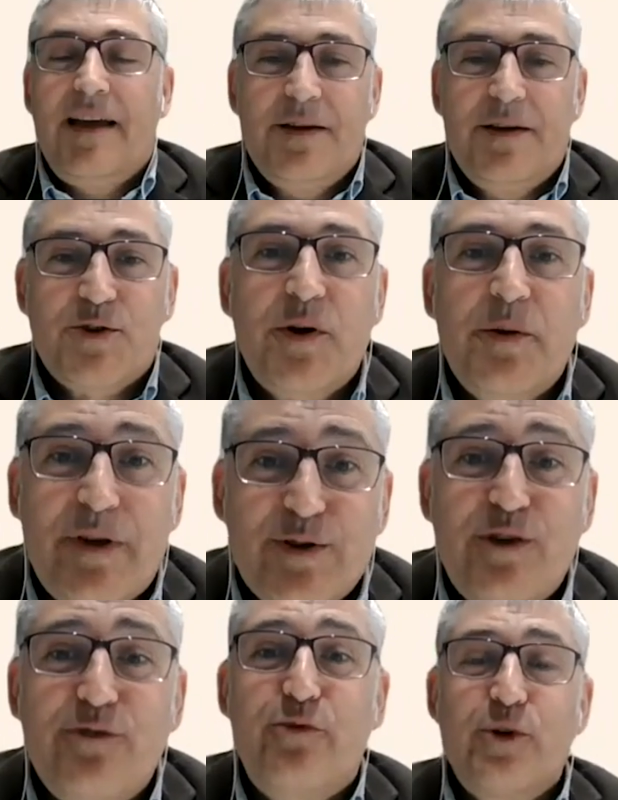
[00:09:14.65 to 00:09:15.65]
Sorry, because
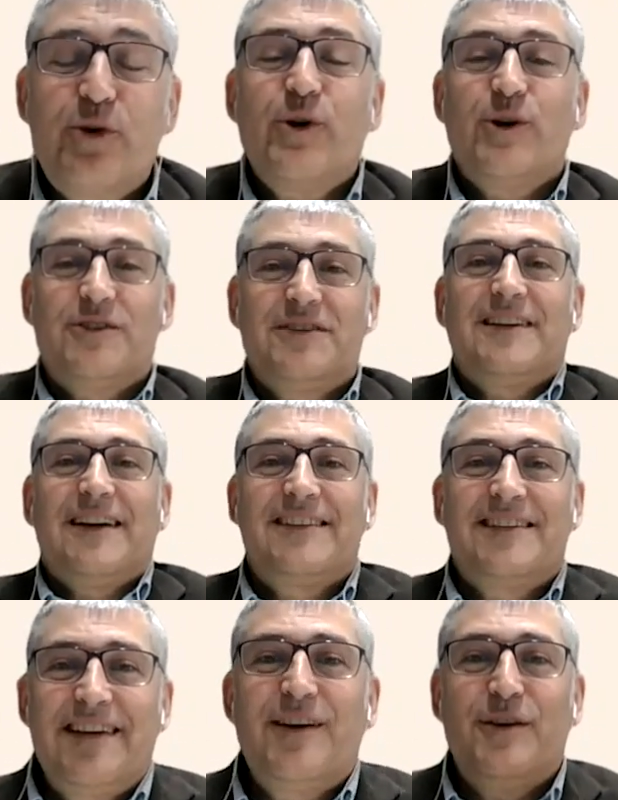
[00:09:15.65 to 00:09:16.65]
I forgot
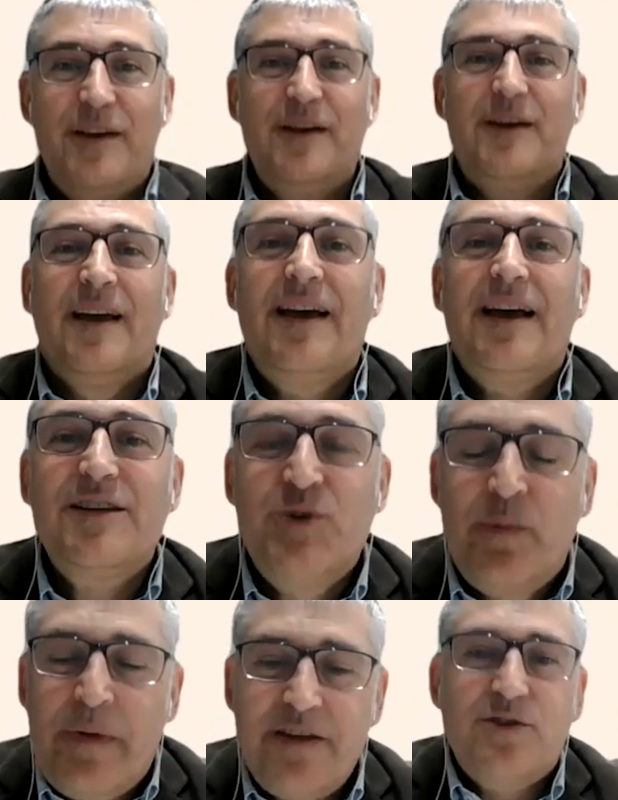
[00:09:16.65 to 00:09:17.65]
that, as you
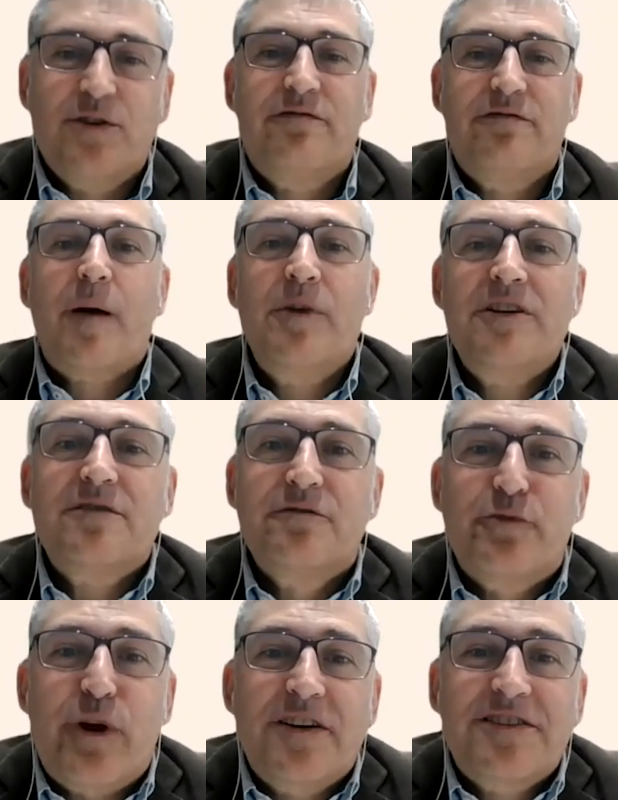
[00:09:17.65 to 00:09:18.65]
mentioned, families
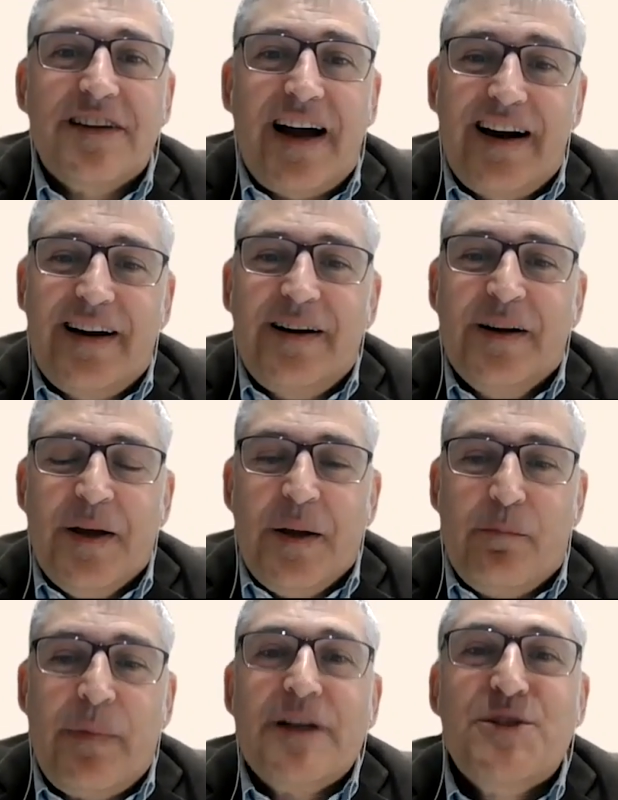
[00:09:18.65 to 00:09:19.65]
and friends are
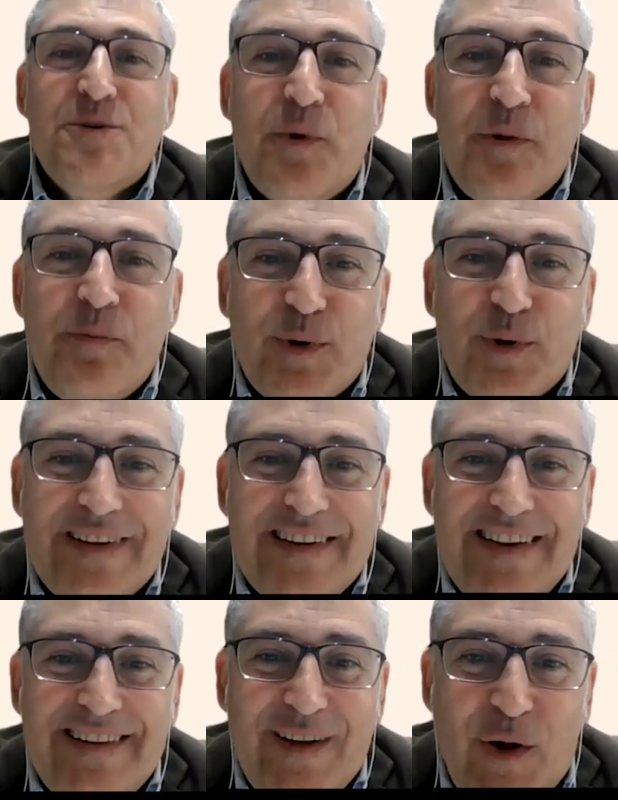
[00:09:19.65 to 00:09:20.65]
much more important
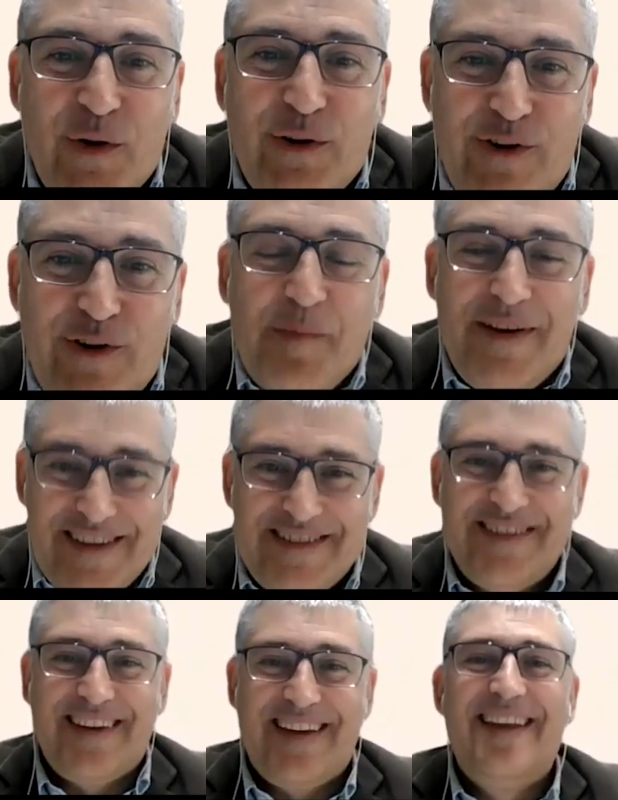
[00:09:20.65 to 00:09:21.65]
than other
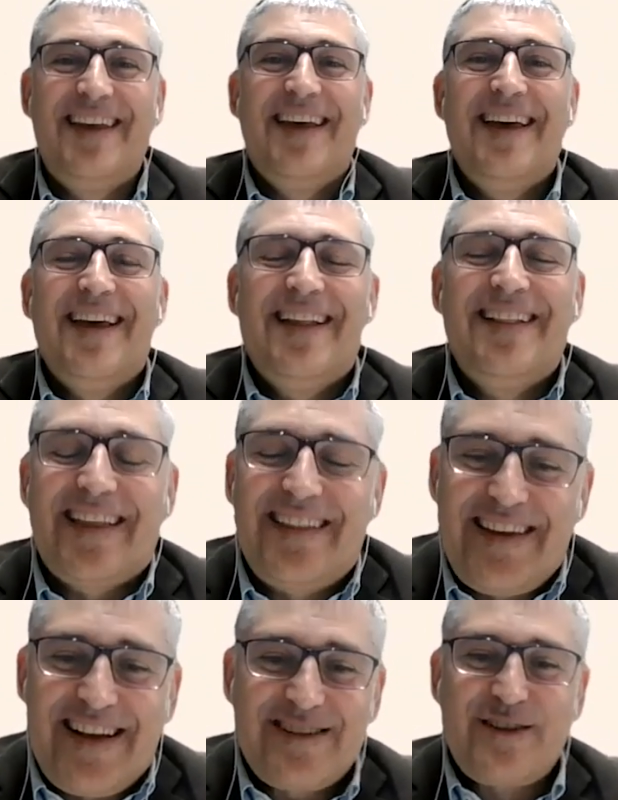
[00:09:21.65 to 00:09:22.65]
families that
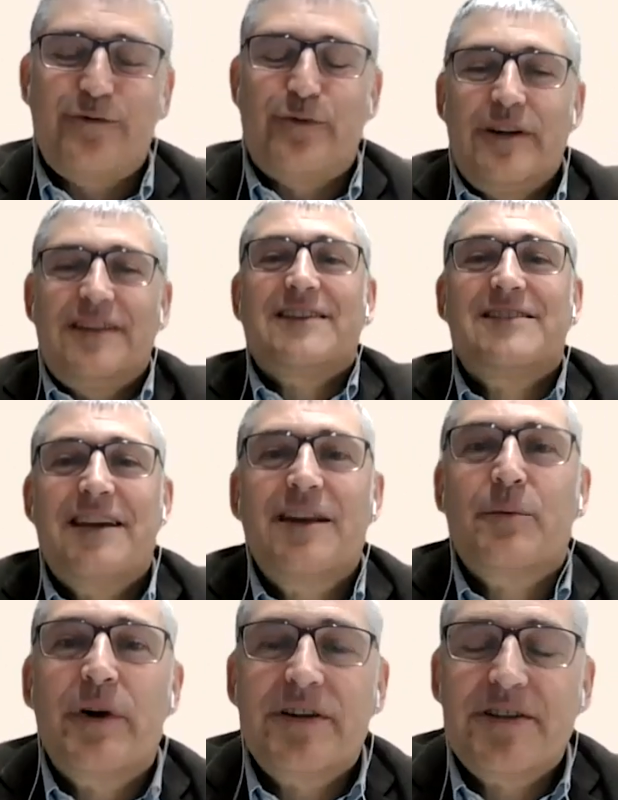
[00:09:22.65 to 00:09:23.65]
they are suffering the
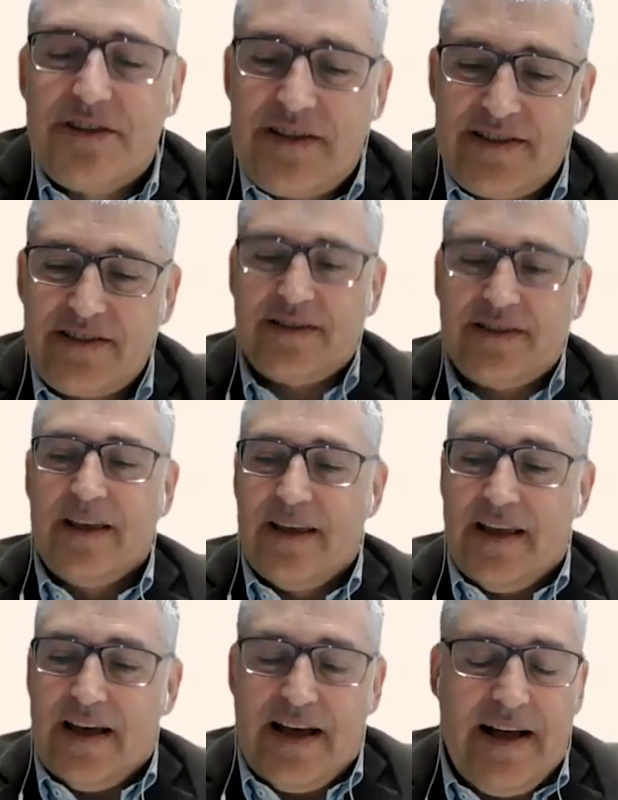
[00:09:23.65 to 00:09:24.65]
same rare diseases.
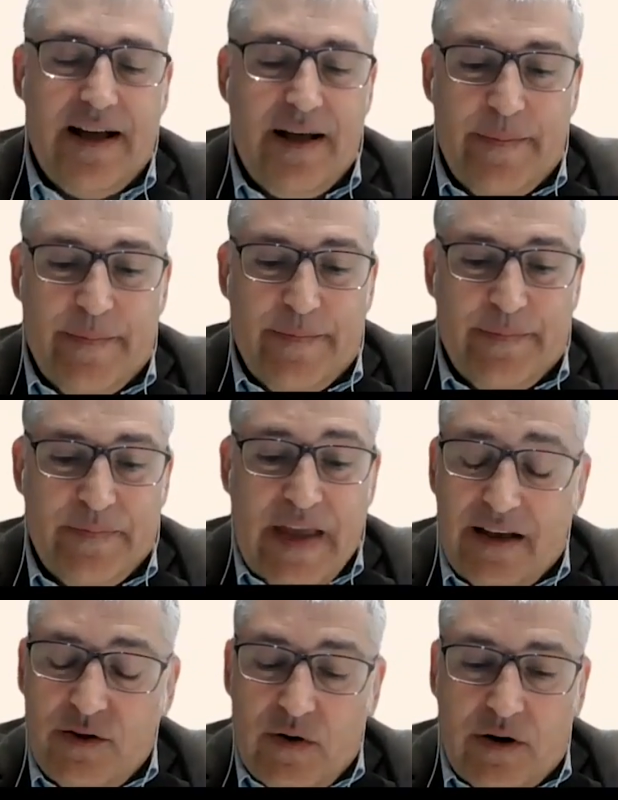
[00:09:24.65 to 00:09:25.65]

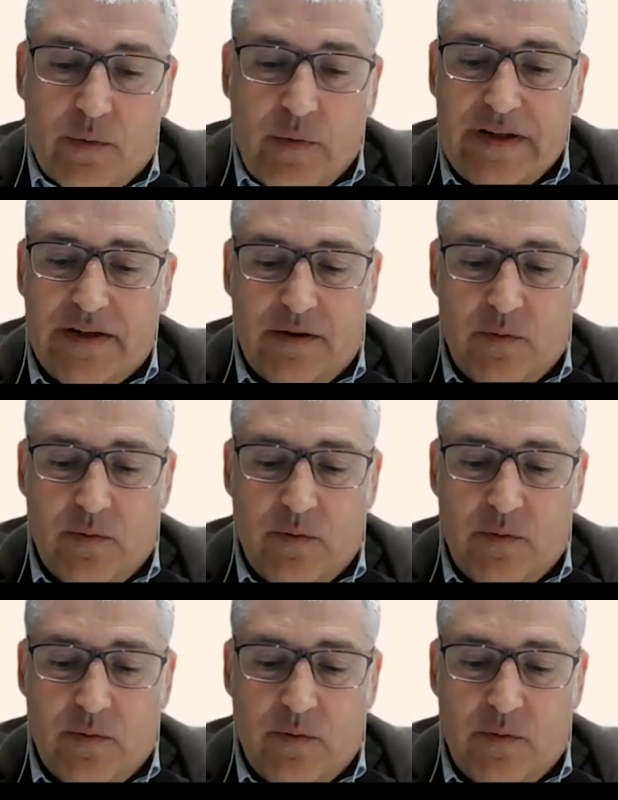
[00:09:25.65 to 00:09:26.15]
You are correct.